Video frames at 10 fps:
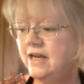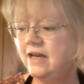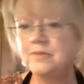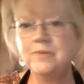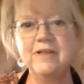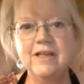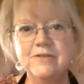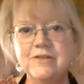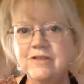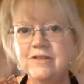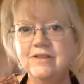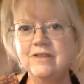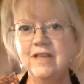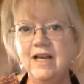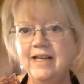how to pronounce
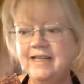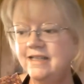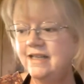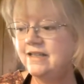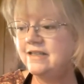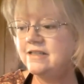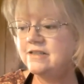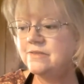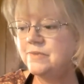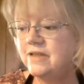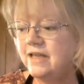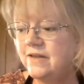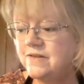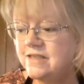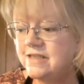the line, and it's
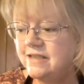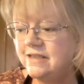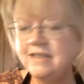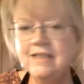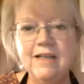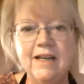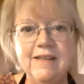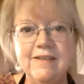pronounced Hiraeth.